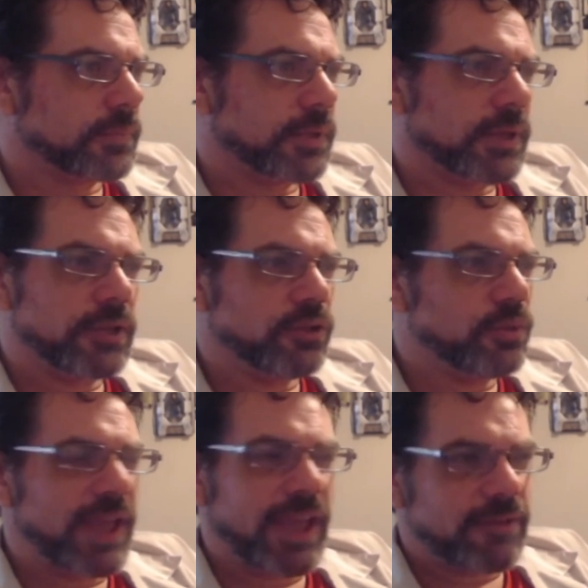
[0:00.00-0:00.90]
you
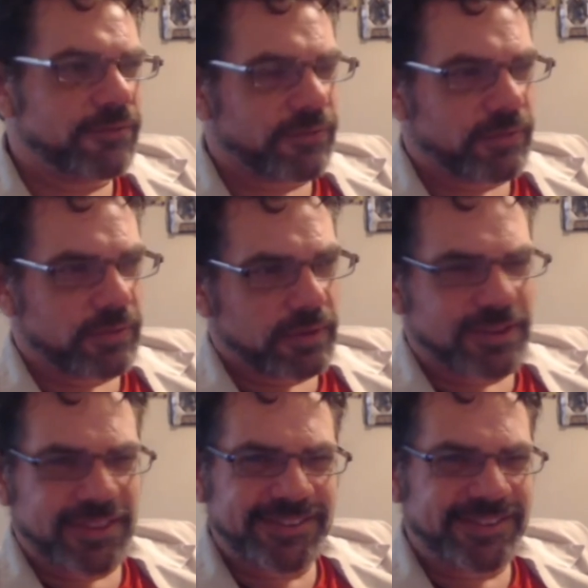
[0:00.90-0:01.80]
have, to
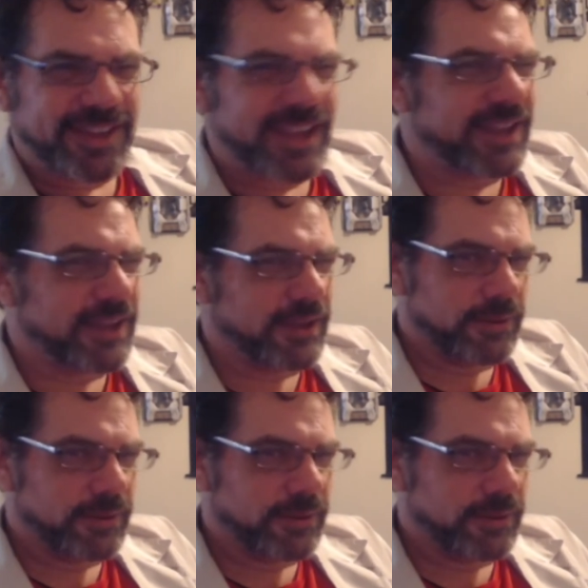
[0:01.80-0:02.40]
this day,